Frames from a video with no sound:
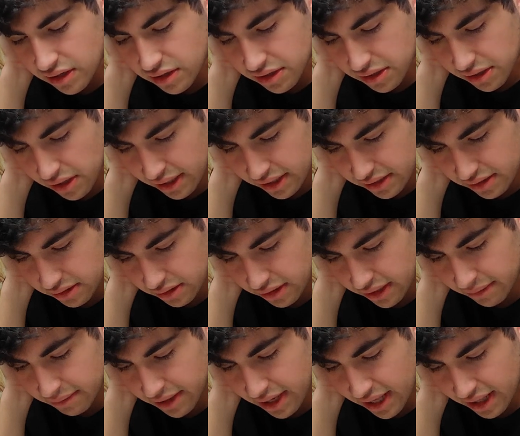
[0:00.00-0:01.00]
exclaimed
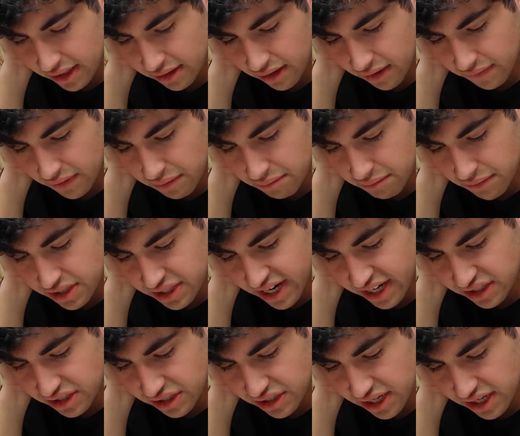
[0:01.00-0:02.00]
Heathcliff in much
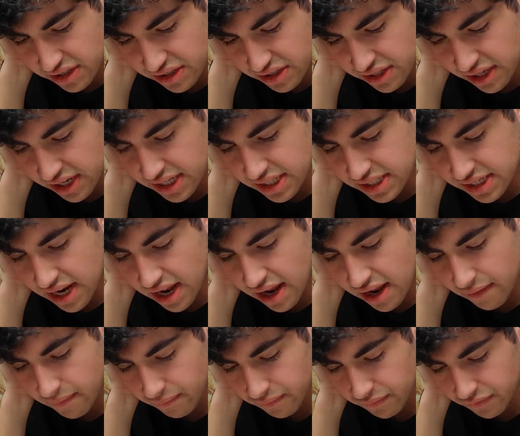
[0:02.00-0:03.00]
agitation. "It's not
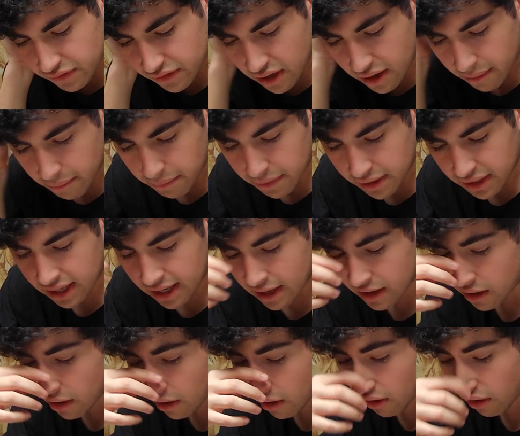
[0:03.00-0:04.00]
company at
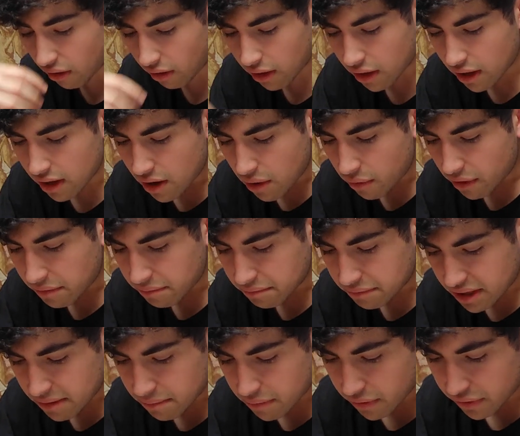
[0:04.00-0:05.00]
all, when
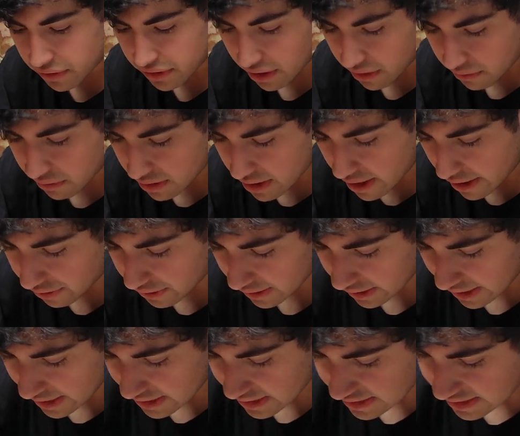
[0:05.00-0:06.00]
people know nothing
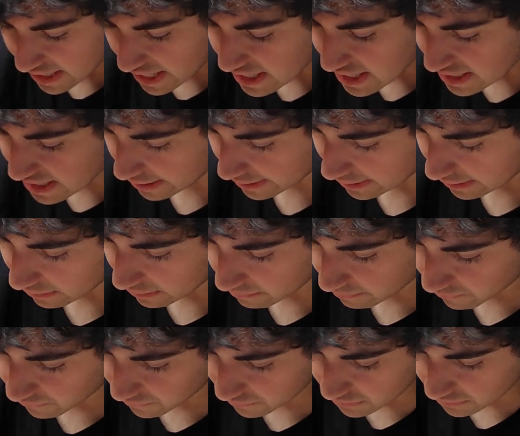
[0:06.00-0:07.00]
and say nothing,"
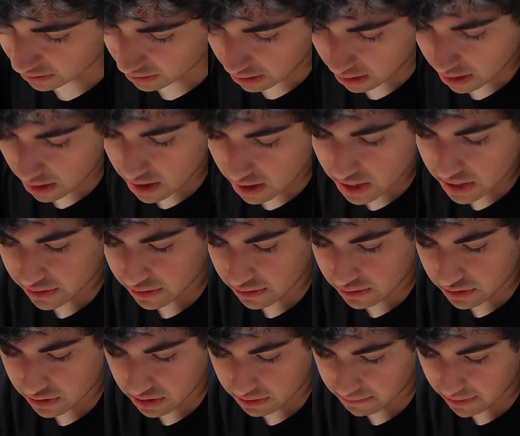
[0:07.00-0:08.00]

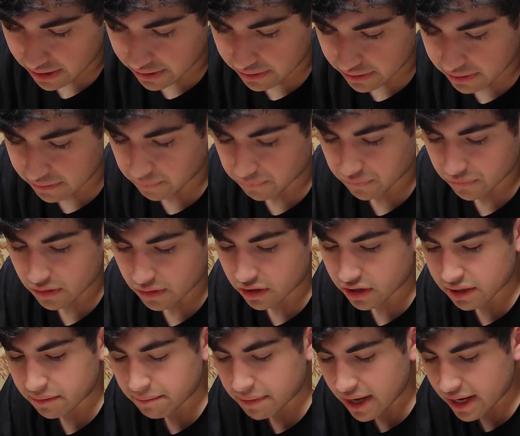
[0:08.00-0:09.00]
she muttered. Her
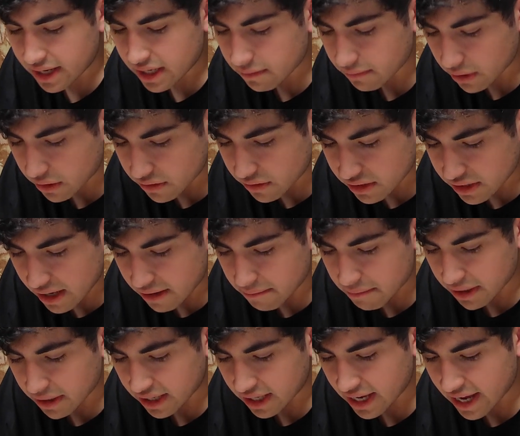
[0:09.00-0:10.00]
companion rose up, but
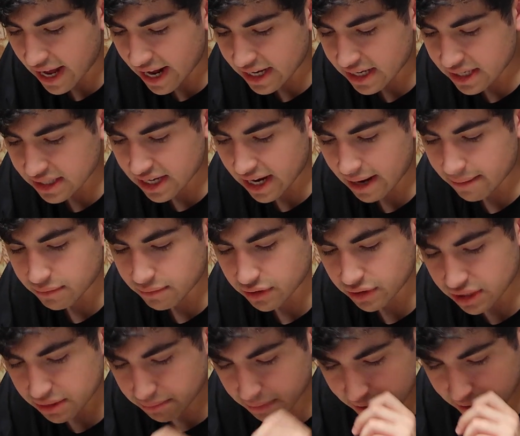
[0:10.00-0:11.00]
he hadn't time to
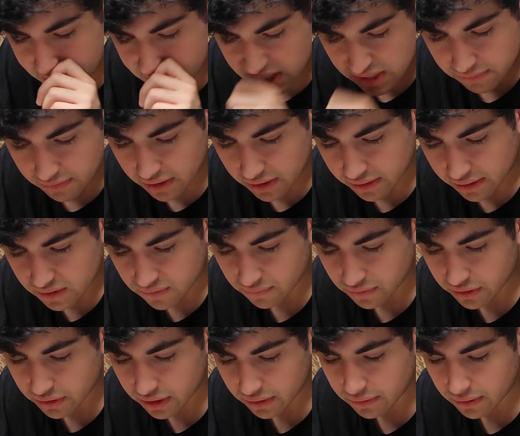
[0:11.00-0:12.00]
express his feelings
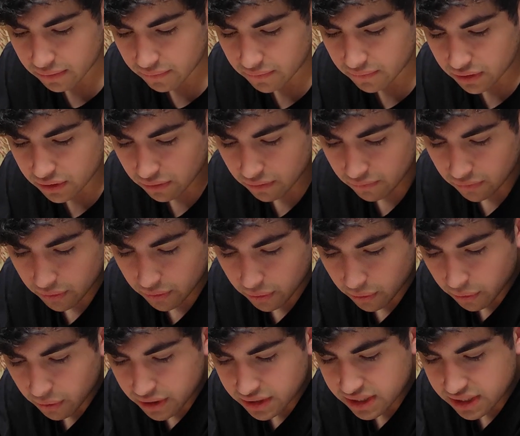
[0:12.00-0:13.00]
further, for a
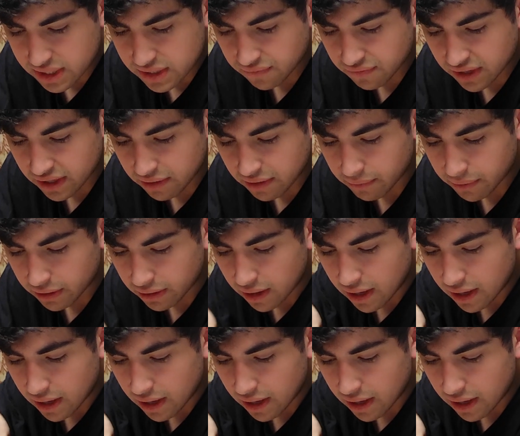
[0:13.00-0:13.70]
horse's feet were